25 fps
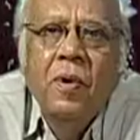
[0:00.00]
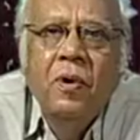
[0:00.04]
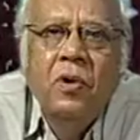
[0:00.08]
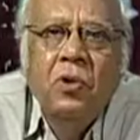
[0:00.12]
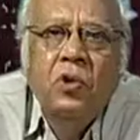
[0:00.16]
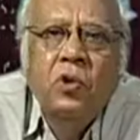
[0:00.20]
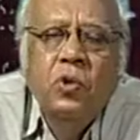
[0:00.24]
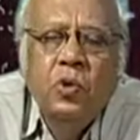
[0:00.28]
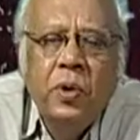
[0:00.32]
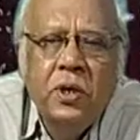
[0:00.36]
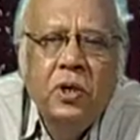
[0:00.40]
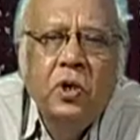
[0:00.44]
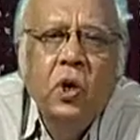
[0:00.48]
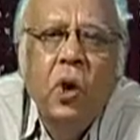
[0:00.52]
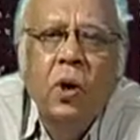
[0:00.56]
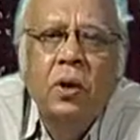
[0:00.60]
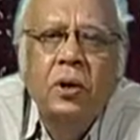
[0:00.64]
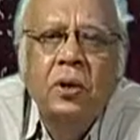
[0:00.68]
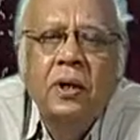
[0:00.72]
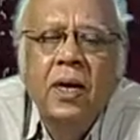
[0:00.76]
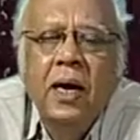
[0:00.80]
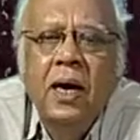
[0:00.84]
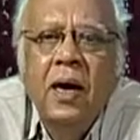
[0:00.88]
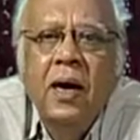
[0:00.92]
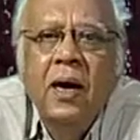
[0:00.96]
switch
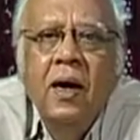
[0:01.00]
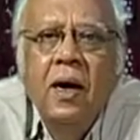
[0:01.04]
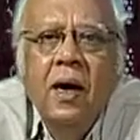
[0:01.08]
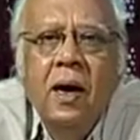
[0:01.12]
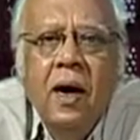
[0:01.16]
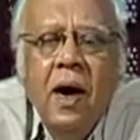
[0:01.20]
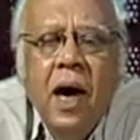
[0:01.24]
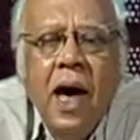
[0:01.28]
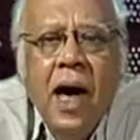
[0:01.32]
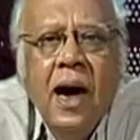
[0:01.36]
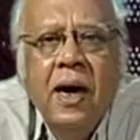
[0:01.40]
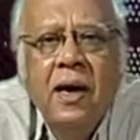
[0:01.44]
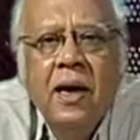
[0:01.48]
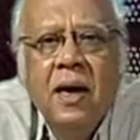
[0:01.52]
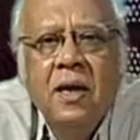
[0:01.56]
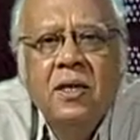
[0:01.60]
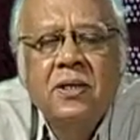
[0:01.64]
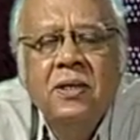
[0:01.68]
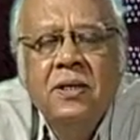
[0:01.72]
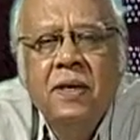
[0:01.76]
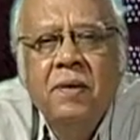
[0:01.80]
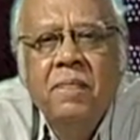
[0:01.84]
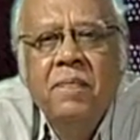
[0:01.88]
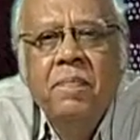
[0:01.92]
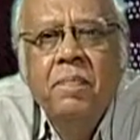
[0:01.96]
on the
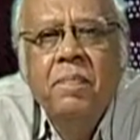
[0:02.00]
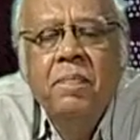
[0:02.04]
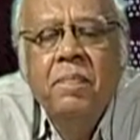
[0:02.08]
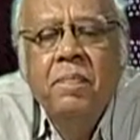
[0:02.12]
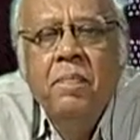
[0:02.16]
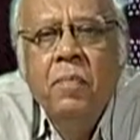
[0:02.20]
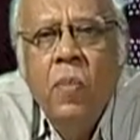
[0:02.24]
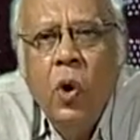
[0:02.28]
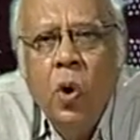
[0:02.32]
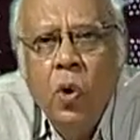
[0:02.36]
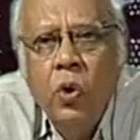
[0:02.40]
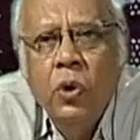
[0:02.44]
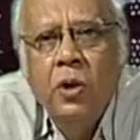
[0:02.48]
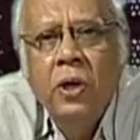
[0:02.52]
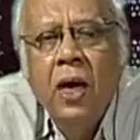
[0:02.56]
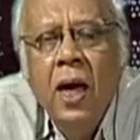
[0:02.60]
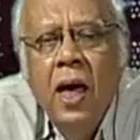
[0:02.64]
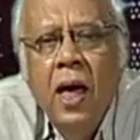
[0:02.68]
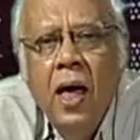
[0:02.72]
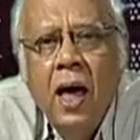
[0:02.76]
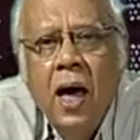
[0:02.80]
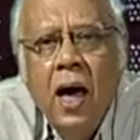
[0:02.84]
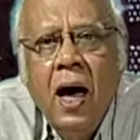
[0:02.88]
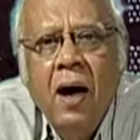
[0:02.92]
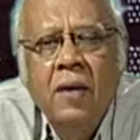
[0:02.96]
aggressive mode
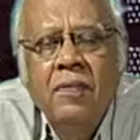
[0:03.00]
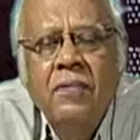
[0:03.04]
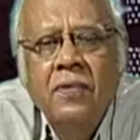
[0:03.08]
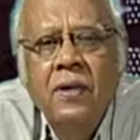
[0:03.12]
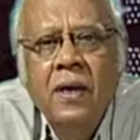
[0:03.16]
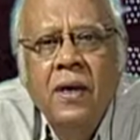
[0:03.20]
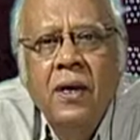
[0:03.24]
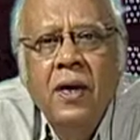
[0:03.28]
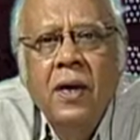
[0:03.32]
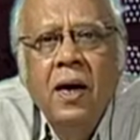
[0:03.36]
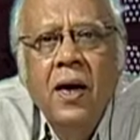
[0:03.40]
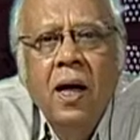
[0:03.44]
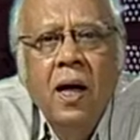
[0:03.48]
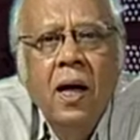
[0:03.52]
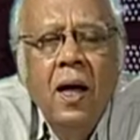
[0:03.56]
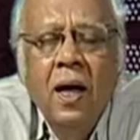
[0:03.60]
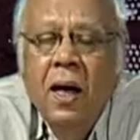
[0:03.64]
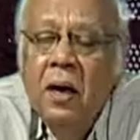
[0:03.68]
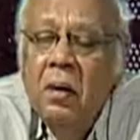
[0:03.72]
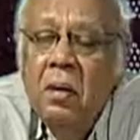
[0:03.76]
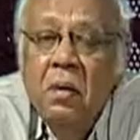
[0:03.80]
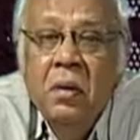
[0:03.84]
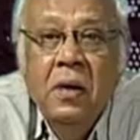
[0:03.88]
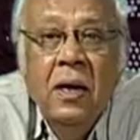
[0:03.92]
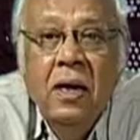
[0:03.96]
after
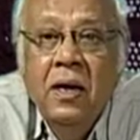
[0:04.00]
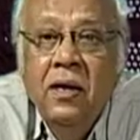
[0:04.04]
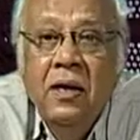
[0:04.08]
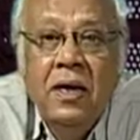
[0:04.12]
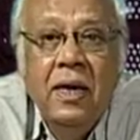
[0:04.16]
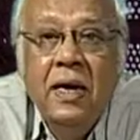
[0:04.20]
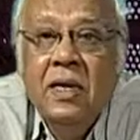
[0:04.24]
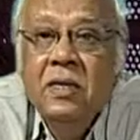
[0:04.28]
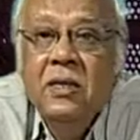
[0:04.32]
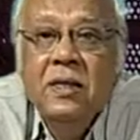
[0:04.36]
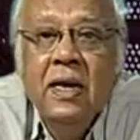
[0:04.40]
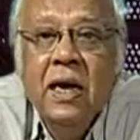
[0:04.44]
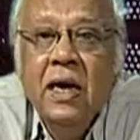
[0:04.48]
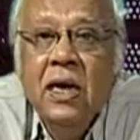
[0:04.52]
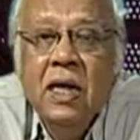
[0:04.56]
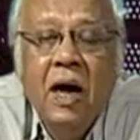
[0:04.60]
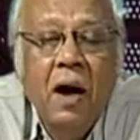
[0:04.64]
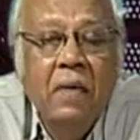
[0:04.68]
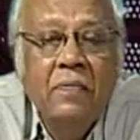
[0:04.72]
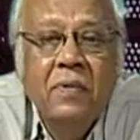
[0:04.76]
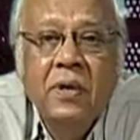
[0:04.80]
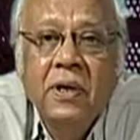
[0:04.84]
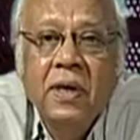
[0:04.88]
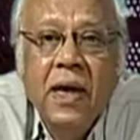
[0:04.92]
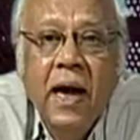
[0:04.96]
increasingly
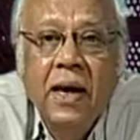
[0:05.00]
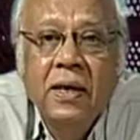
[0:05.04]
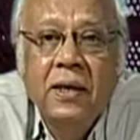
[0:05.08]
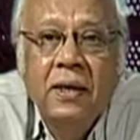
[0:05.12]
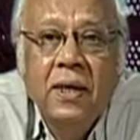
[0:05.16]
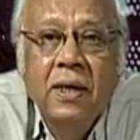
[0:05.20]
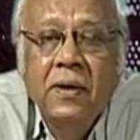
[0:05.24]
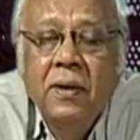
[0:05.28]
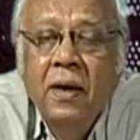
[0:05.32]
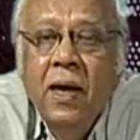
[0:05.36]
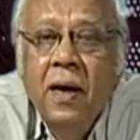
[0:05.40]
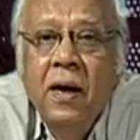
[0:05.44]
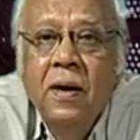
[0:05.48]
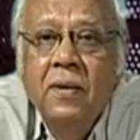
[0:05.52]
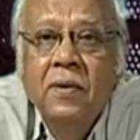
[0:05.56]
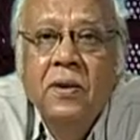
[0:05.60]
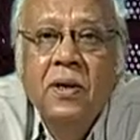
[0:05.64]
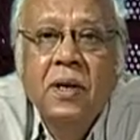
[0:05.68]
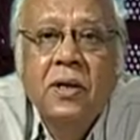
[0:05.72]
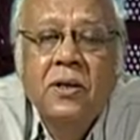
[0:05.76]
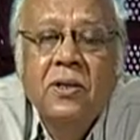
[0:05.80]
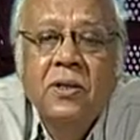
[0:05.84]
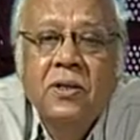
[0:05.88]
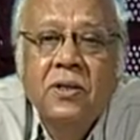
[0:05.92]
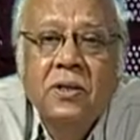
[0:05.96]
after
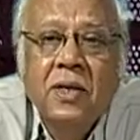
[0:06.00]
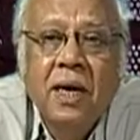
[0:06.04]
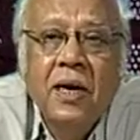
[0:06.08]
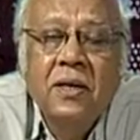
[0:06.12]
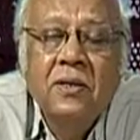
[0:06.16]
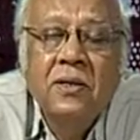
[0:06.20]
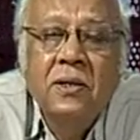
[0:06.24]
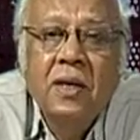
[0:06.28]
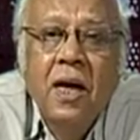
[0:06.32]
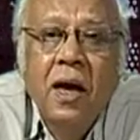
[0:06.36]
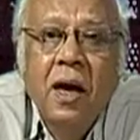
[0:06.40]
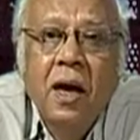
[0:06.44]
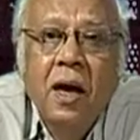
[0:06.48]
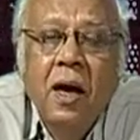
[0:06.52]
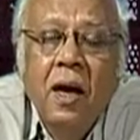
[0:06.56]
1936.